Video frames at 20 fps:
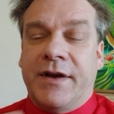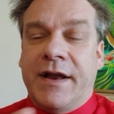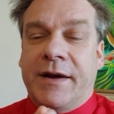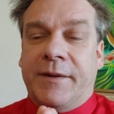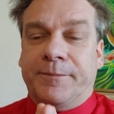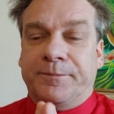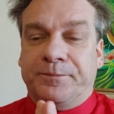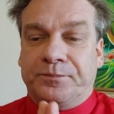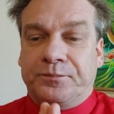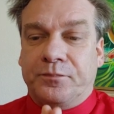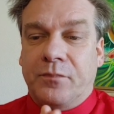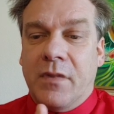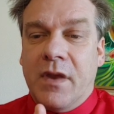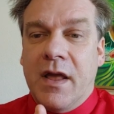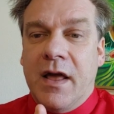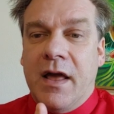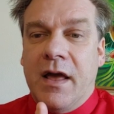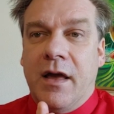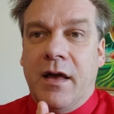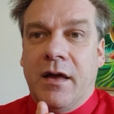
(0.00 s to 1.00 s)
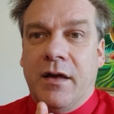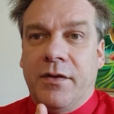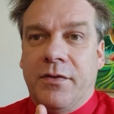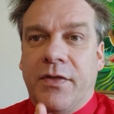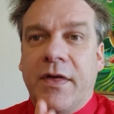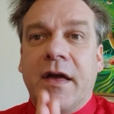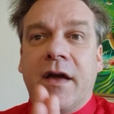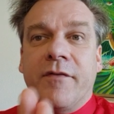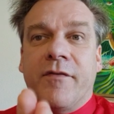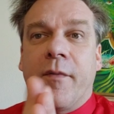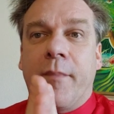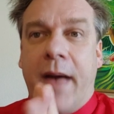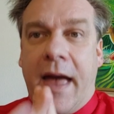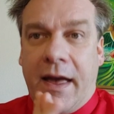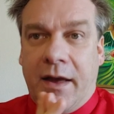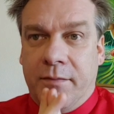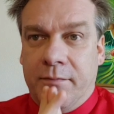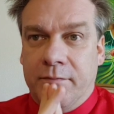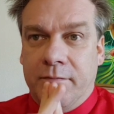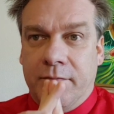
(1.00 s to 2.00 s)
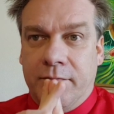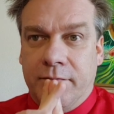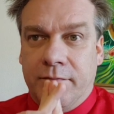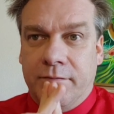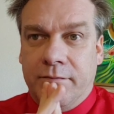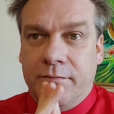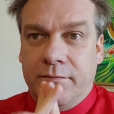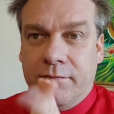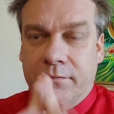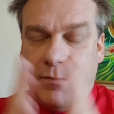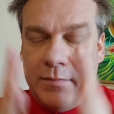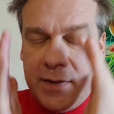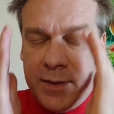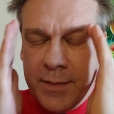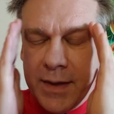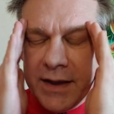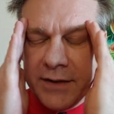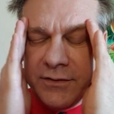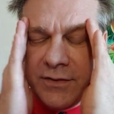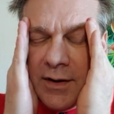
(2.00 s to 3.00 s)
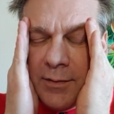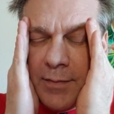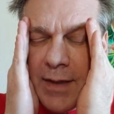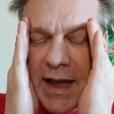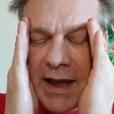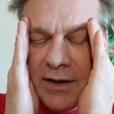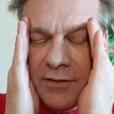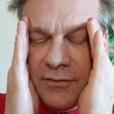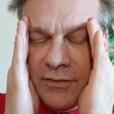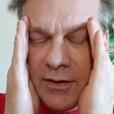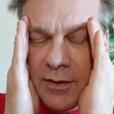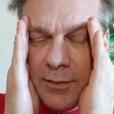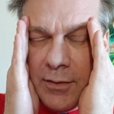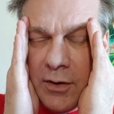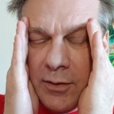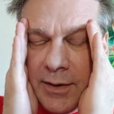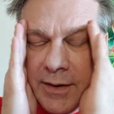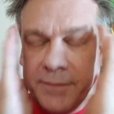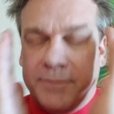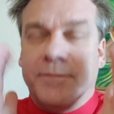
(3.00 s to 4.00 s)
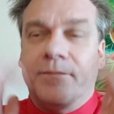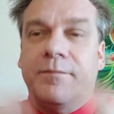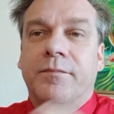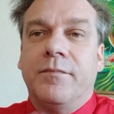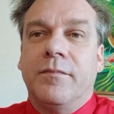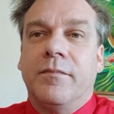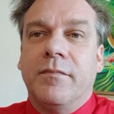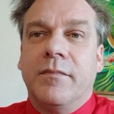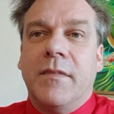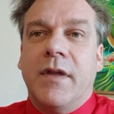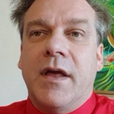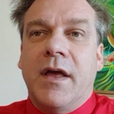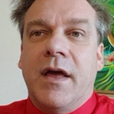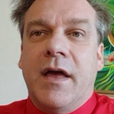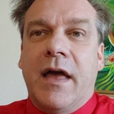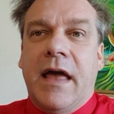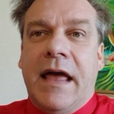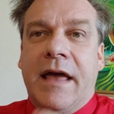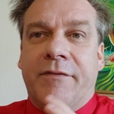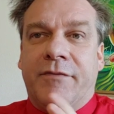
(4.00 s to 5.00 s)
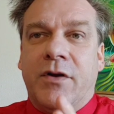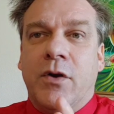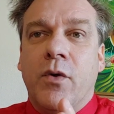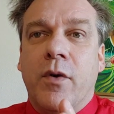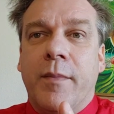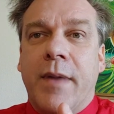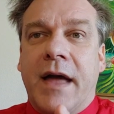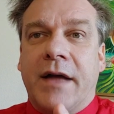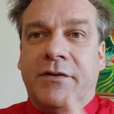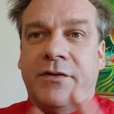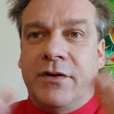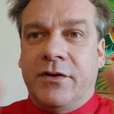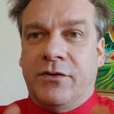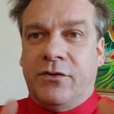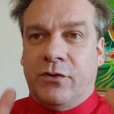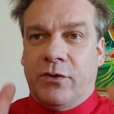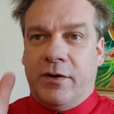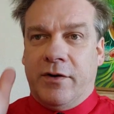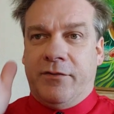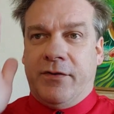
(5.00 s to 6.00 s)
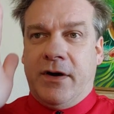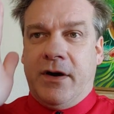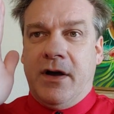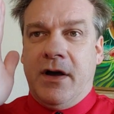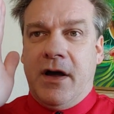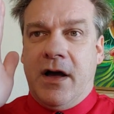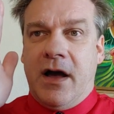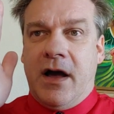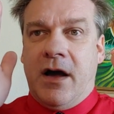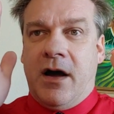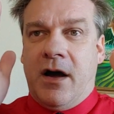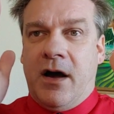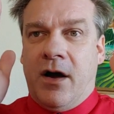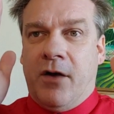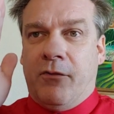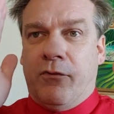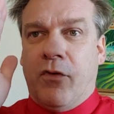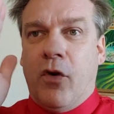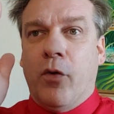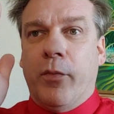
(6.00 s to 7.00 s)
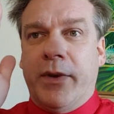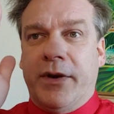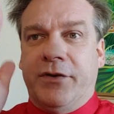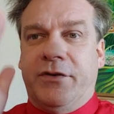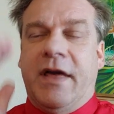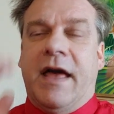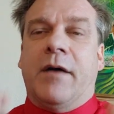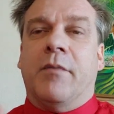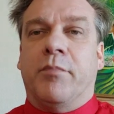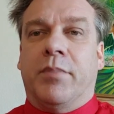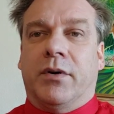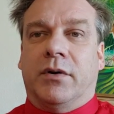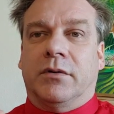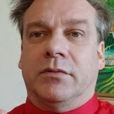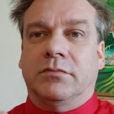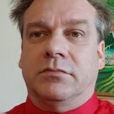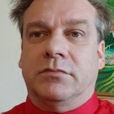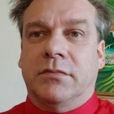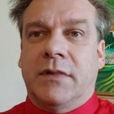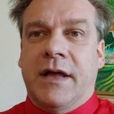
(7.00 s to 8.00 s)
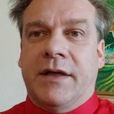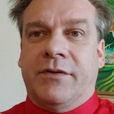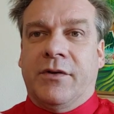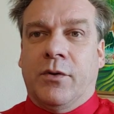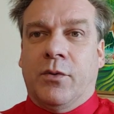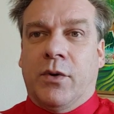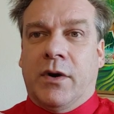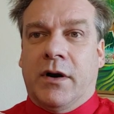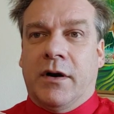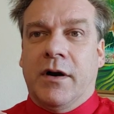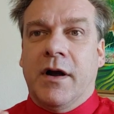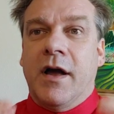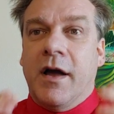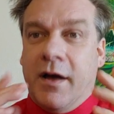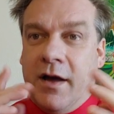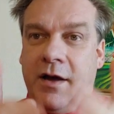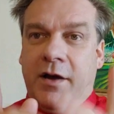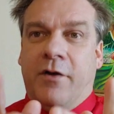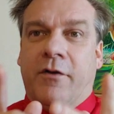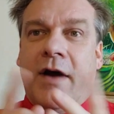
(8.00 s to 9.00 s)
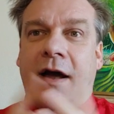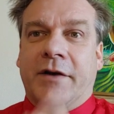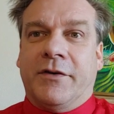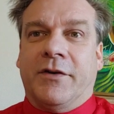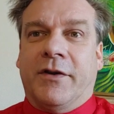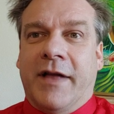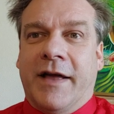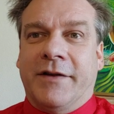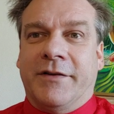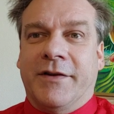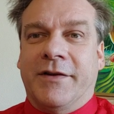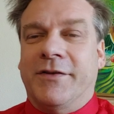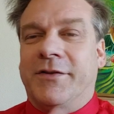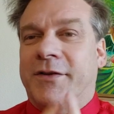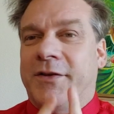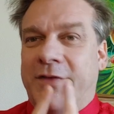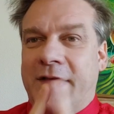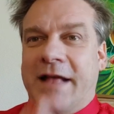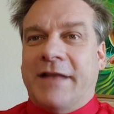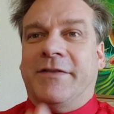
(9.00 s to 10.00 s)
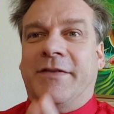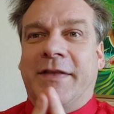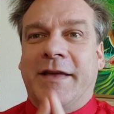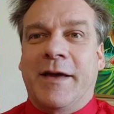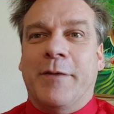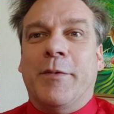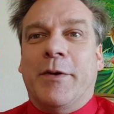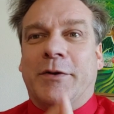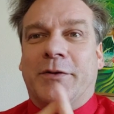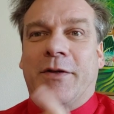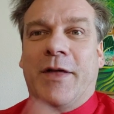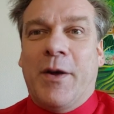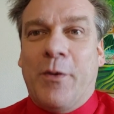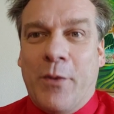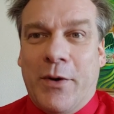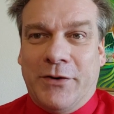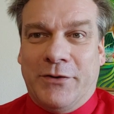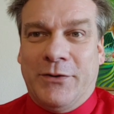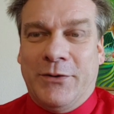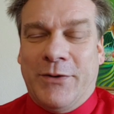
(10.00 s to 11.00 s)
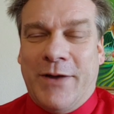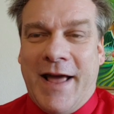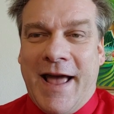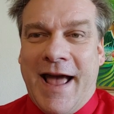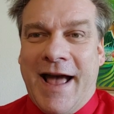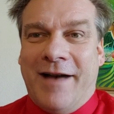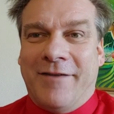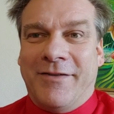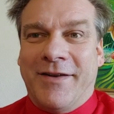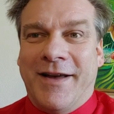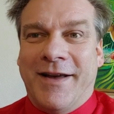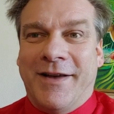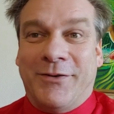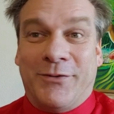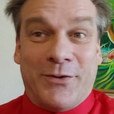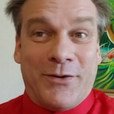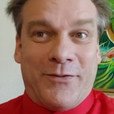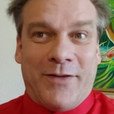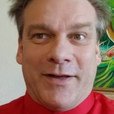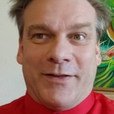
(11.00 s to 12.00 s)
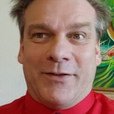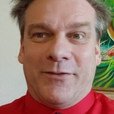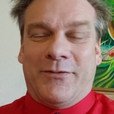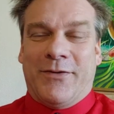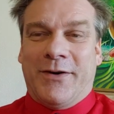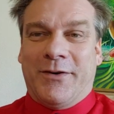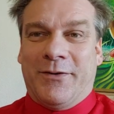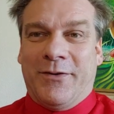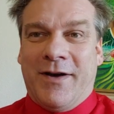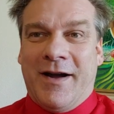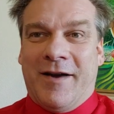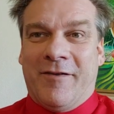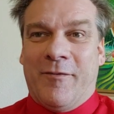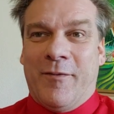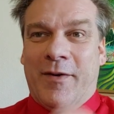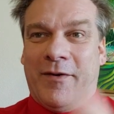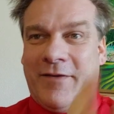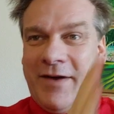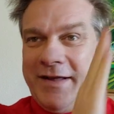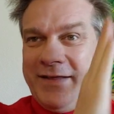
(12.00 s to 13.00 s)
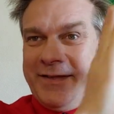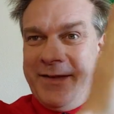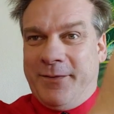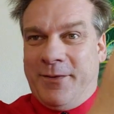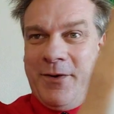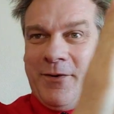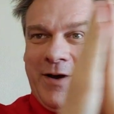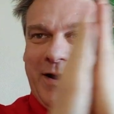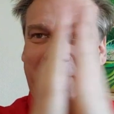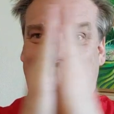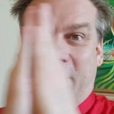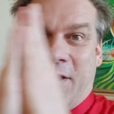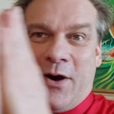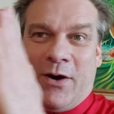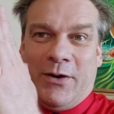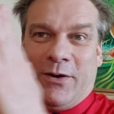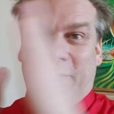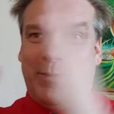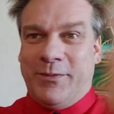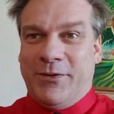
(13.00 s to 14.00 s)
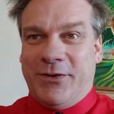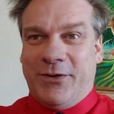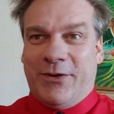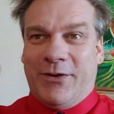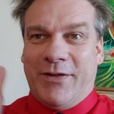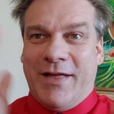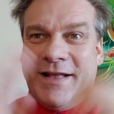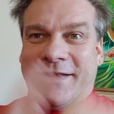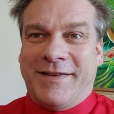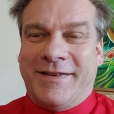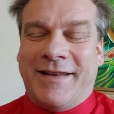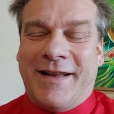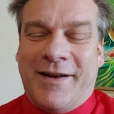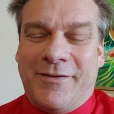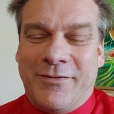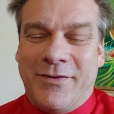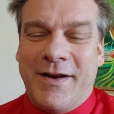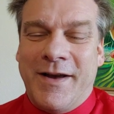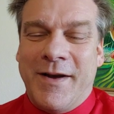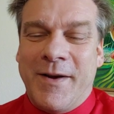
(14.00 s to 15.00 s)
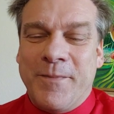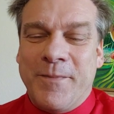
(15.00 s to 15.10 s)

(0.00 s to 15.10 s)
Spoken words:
Now, think of a bank. Imagine a bank for a moment. If you imagine sort of a Roman temple, as it were, congratulations. That's the image they want you to have. Sort of like the federal government, right? The great columns and all that stuff.